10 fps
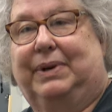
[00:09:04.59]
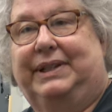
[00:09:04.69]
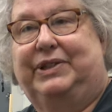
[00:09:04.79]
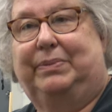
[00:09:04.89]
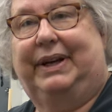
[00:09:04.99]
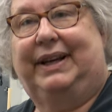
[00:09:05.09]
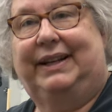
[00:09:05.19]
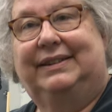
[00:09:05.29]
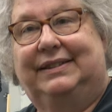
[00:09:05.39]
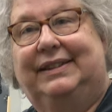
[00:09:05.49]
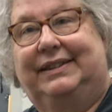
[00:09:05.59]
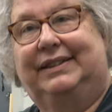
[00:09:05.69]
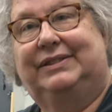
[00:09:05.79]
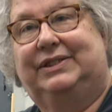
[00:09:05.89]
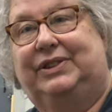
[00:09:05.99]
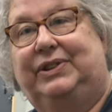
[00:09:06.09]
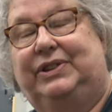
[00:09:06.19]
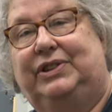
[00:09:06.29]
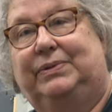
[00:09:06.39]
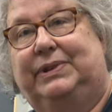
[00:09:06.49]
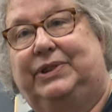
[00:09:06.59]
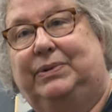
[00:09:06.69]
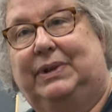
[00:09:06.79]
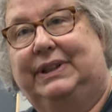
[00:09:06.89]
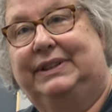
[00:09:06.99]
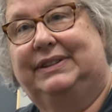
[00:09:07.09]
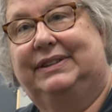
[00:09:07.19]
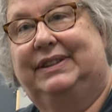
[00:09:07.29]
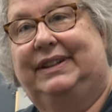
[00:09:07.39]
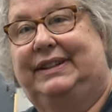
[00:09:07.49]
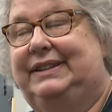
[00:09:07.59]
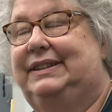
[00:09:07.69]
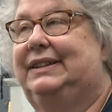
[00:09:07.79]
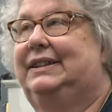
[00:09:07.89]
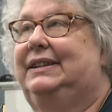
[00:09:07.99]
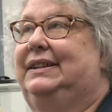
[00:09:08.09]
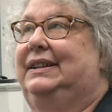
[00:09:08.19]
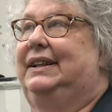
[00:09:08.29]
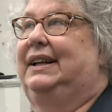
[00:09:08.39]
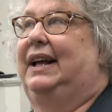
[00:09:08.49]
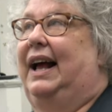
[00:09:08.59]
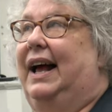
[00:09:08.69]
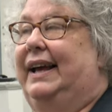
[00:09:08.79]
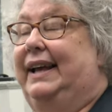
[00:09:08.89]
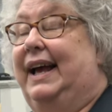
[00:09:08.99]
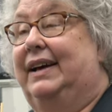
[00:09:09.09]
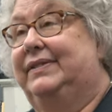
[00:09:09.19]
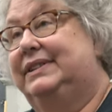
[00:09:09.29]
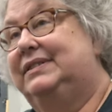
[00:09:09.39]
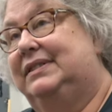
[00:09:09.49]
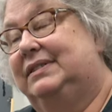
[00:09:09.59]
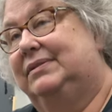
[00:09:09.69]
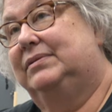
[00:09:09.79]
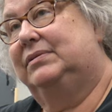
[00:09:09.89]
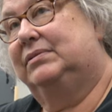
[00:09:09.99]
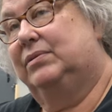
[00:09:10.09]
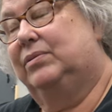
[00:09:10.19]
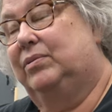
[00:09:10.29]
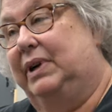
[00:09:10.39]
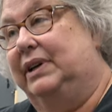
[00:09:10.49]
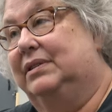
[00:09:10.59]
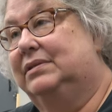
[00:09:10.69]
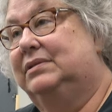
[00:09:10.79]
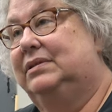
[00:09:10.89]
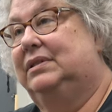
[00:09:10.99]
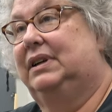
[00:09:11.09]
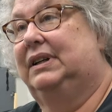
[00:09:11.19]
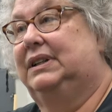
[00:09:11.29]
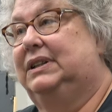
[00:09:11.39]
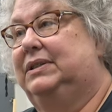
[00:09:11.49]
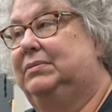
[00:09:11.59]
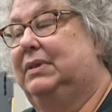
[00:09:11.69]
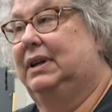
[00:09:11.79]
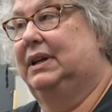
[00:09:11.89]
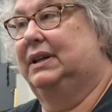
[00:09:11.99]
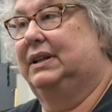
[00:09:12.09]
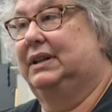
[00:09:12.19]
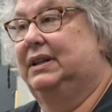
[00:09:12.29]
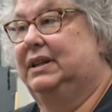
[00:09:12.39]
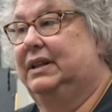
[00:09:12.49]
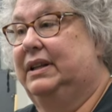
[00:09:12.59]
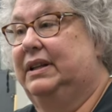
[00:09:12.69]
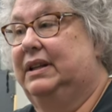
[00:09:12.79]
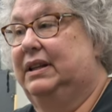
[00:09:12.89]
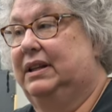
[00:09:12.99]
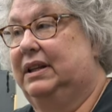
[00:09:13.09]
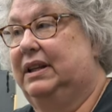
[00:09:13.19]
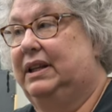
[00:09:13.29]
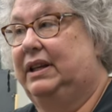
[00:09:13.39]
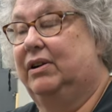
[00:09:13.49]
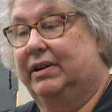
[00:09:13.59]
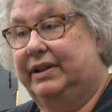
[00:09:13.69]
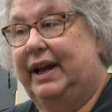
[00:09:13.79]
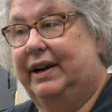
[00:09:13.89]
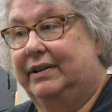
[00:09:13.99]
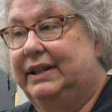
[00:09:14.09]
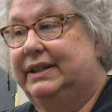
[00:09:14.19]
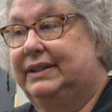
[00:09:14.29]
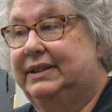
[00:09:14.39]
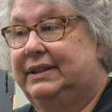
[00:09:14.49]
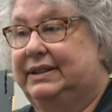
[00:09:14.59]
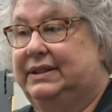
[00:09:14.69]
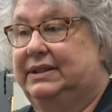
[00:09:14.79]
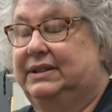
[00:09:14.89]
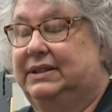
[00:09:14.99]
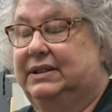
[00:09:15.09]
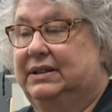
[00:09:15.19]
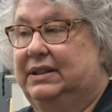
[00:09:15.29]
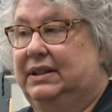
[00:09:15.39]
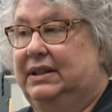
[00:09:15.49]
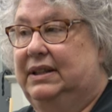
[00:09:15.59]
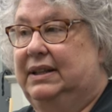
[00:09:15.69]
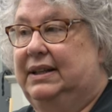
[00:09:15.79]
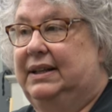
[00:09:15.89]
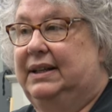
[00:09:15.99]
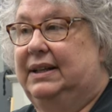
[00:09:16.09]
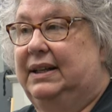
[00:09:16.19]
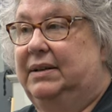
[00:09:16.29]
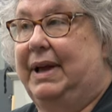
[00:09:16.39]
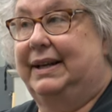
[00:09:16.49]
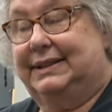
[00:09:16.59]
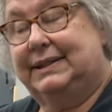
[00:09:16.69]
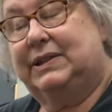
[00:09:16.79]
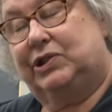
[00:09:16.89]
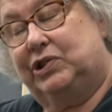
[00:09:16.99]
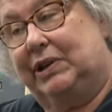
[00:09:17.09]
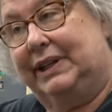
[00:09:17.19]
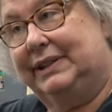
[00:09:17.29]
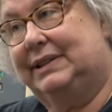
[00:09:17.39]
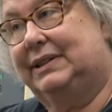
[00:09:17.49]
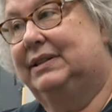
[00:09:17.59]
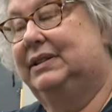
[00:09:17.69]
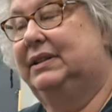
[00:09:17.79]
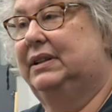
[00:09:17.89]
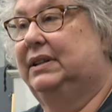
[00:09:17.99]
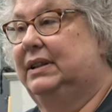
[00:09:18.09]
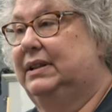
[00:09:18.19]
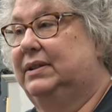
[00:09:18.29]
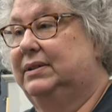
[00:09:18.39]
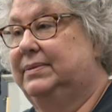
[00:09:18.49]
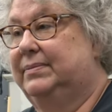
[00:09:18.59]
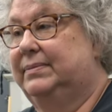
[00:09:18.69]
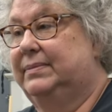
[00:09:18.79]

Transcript: price you pay, you know, so you can do what you want. And uh, I have it well. Um, uh, the art area is um, has its strengths. Um,